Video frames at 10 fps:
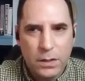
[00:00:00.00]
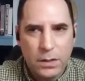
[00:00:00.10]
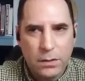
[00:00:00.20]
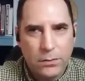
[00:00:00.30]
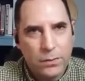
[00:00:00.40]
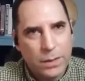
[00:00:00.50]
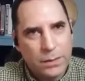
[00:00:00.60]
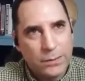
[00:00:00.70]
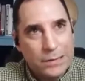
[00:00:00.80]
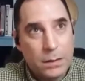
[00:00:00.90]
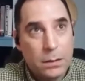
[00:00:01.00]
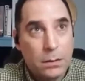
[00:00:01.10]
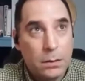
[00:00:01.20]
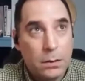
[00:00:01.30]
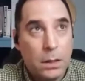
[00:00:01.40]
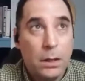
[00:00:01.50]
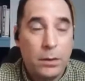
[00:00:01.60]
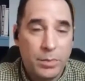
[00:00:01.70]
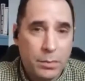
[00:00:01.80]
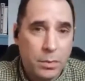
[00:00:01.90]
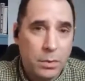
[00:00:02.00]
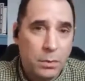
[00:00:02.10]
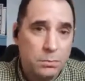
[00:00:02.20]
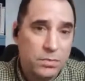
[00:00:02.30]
convince other people,